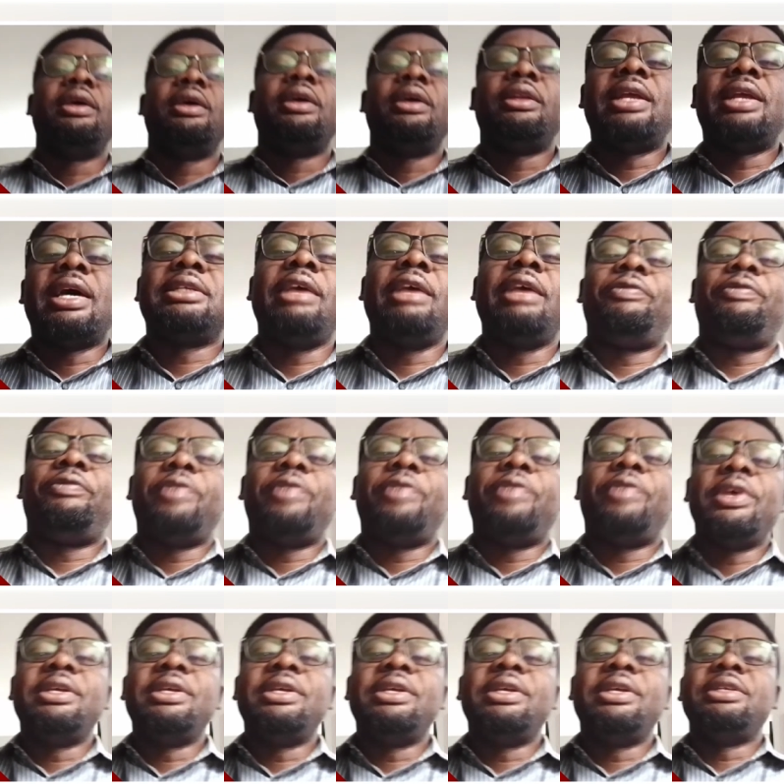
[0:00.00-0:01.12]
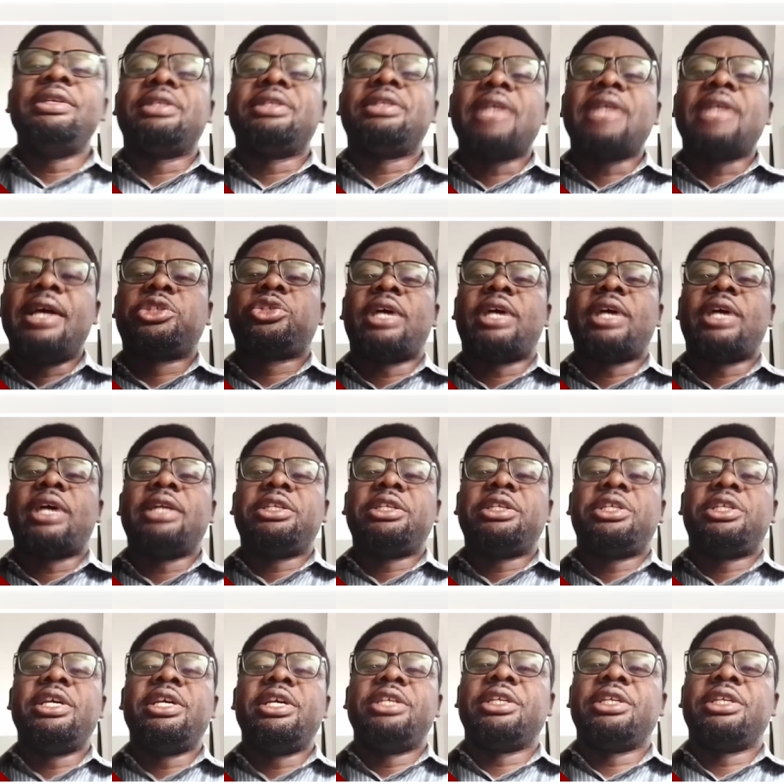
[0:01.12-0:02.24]
that if things are
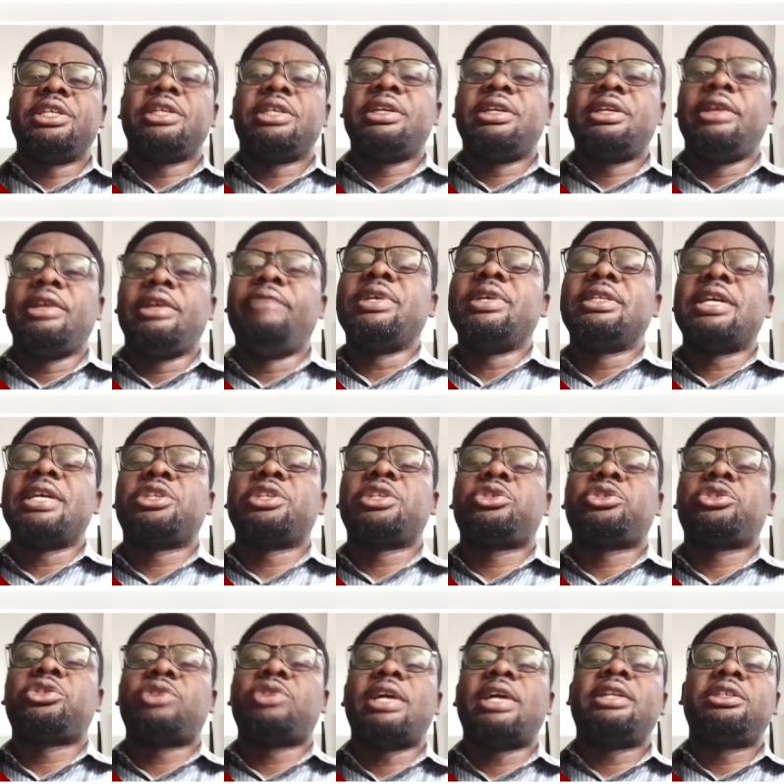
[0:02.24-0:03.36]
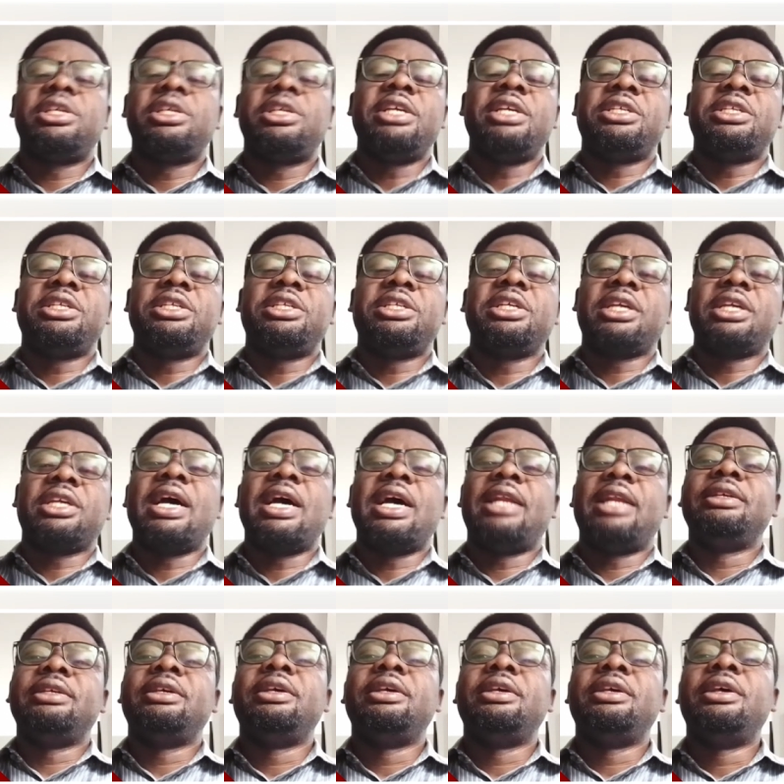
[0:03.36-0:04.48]
strategic, if things are strategically
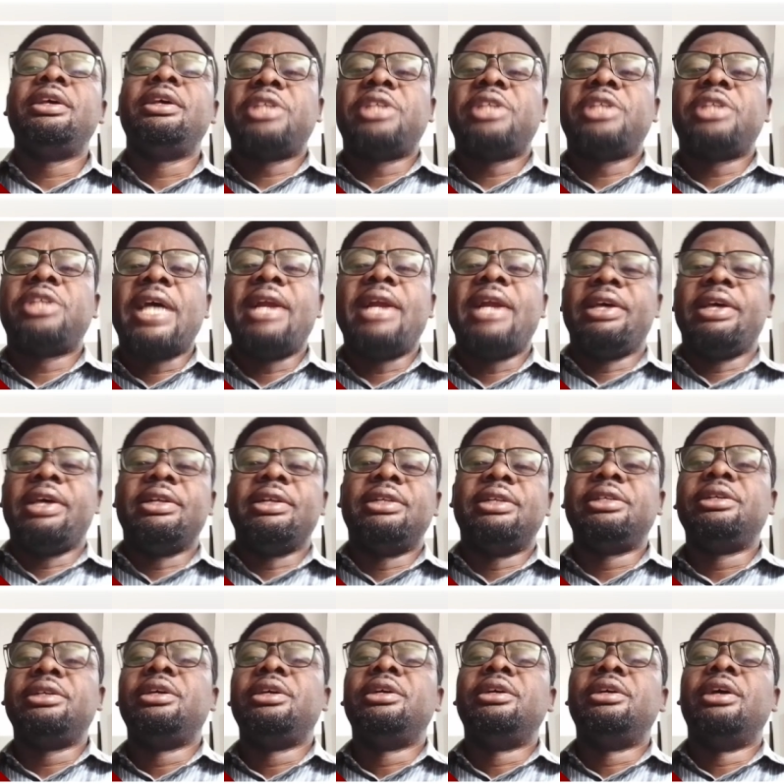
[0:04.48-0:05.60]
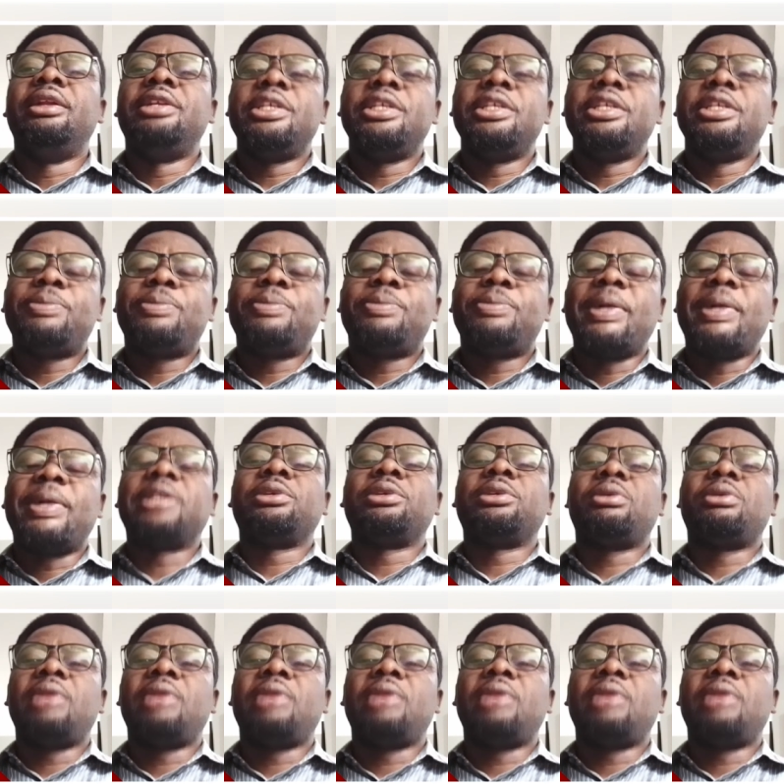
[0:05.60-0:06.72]
channeled, this particular,
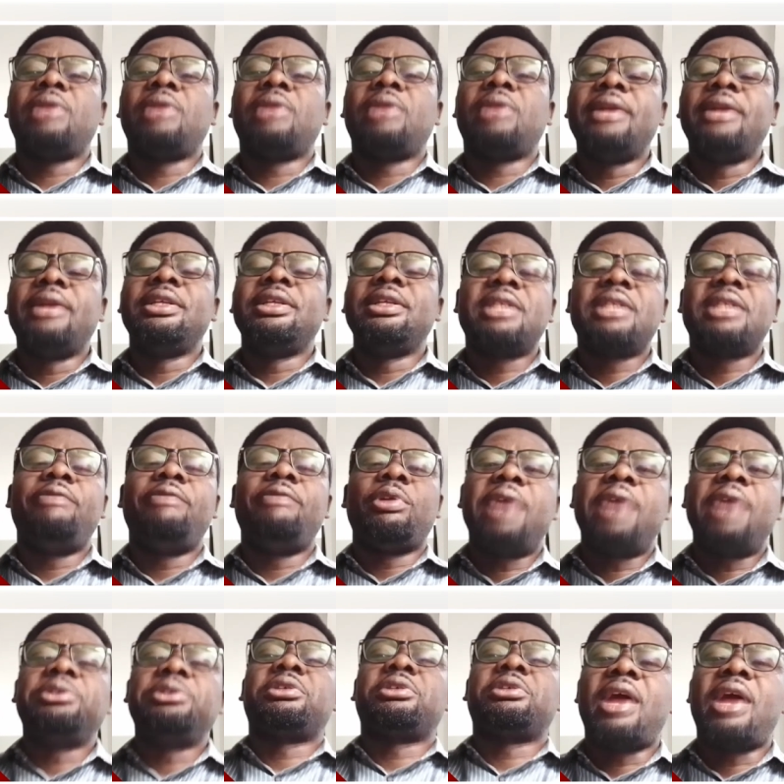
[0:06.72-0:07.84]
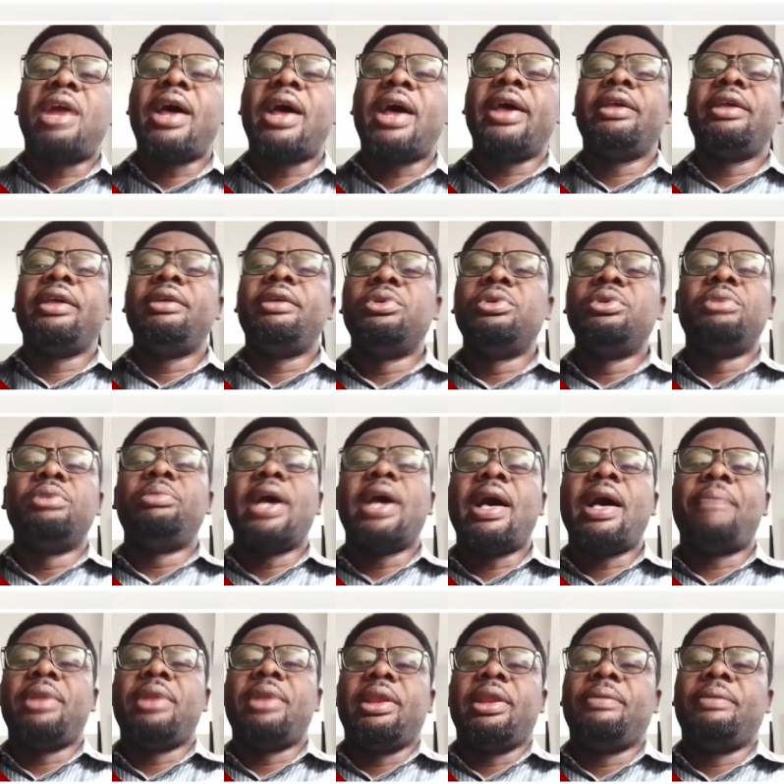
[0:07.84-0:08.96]
uh, this level of outcry
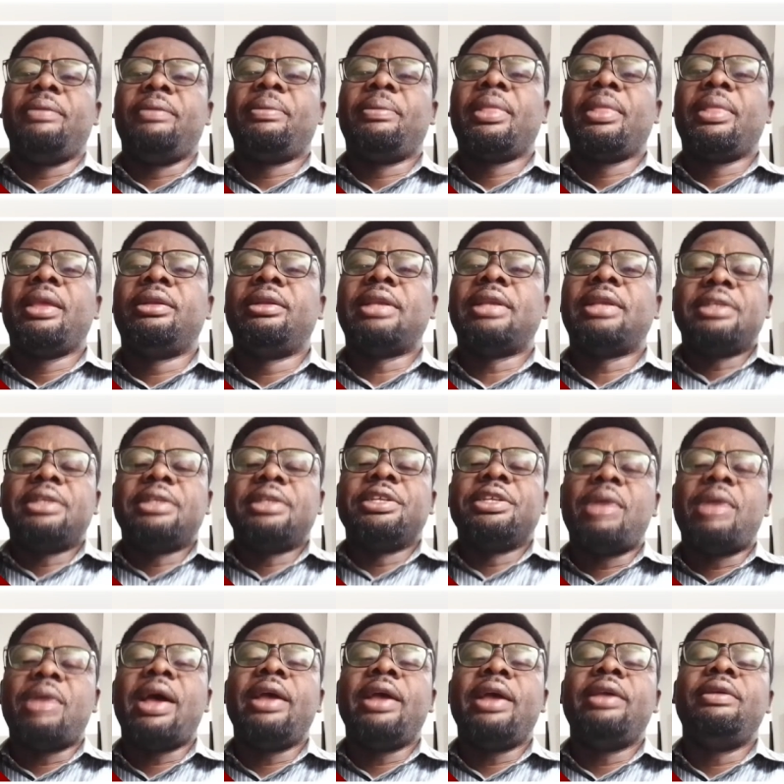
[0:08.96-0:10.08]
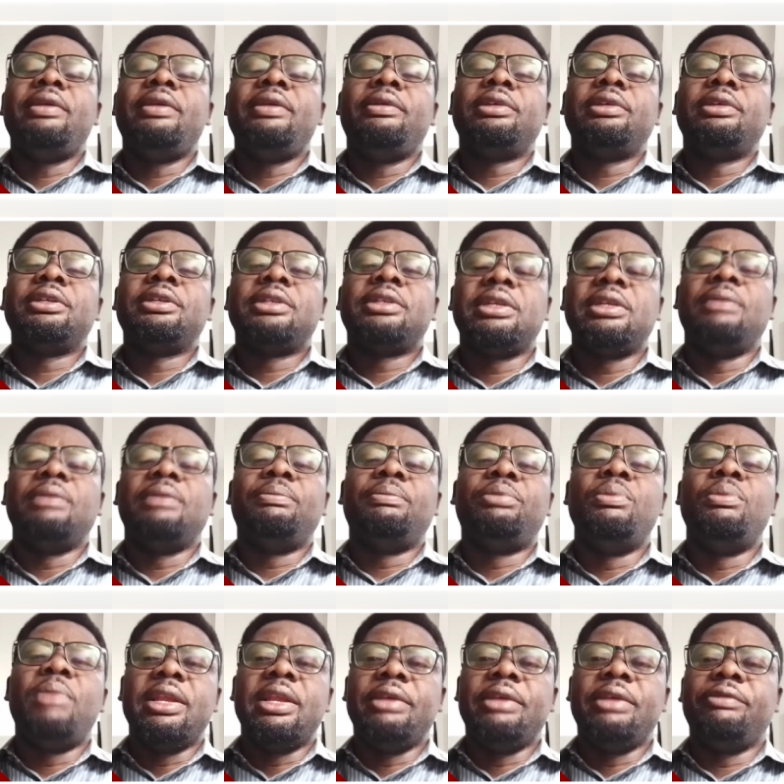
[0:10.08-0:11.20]
wouldn't be happening. That is my
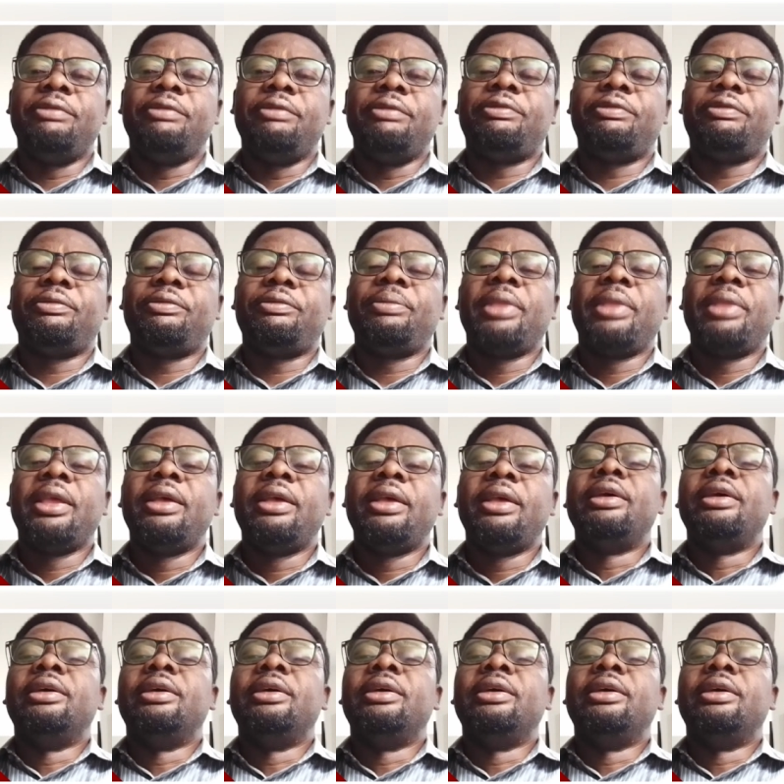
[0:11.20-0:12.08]
simple belief.